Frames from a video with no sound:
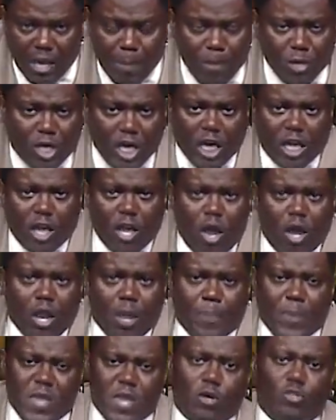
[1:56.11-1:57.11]
I'm gonna kick you all
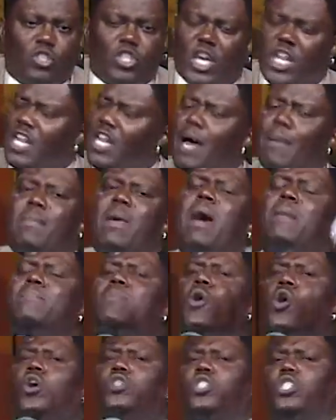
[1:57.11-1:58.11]
up in your titty. I'm not
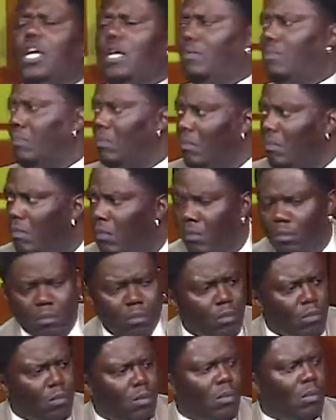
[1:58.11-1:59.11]
bullshit.
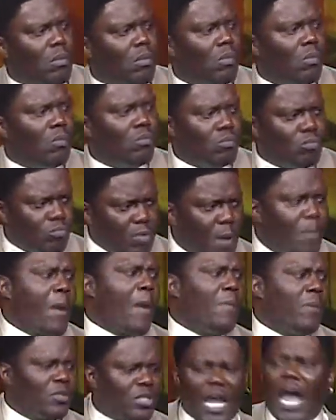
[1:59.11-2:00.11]
We
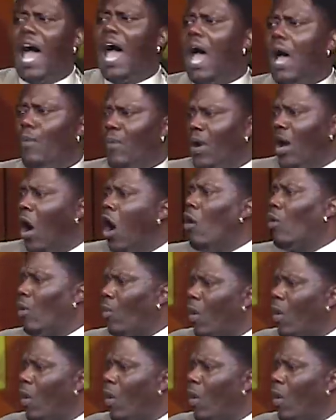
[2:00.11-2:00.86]
people tired. We home.